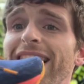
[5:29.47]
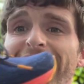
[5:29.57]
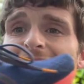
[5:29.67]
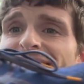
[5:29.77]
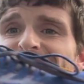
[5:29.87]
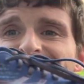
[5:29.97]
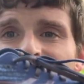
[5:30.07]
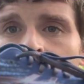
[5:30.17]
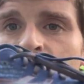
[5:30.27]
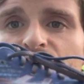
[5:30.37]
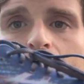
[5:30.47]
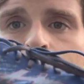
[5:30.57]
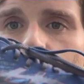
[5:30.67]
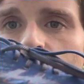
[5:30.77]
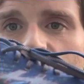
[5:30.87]
kind of the same
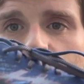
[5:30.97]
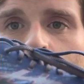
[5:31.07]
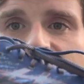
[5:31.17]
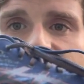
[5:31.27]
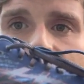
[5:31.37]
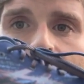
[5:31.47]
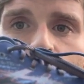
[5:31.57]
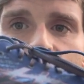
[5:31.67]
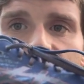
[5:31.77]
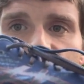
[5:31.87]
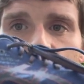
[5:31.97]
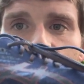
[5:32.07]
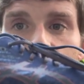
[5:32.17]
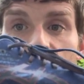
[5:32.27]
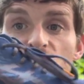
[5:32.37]
setup you've expected to have over the last
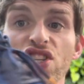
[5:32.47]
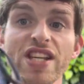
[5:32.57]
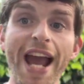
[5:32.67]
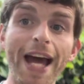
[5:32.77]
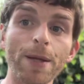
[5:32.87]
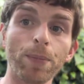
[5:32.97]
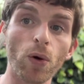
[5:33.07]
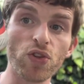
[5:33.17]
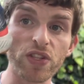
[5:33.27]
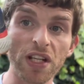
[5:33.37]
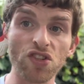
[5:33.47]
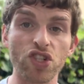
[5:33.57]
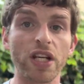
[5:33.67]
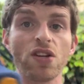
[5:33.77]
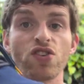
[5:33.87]
several years. Yeah, the posting and
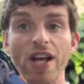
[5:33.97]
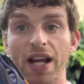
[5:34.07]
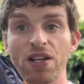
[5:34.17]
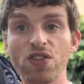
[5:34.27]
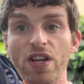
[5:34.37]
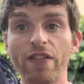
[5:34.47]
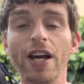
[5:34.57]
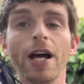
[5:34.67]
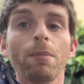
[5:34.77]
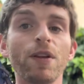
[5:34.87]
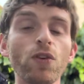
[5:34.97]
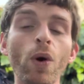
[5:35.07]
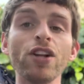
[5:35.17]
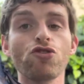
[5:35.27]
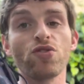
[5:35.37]
changes, that kind of stuff. But if you
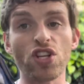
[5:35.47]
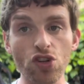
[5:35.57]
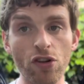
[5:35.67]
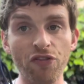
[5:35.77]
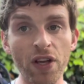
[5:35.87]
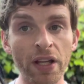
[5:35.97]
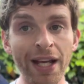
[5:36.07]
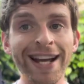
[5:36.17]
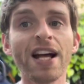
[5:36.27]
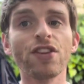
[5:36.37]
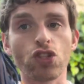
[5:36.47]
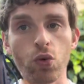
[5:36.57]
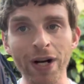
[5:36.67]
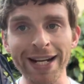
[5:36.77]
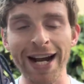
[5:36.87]
want traditional feeling, the
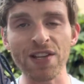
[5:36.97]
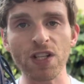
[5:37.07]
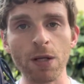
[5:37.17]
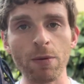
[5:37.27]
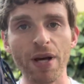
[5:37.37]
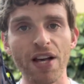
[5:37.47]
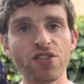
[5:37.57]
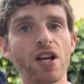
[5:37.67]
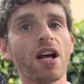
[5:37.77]
29 is going to be best.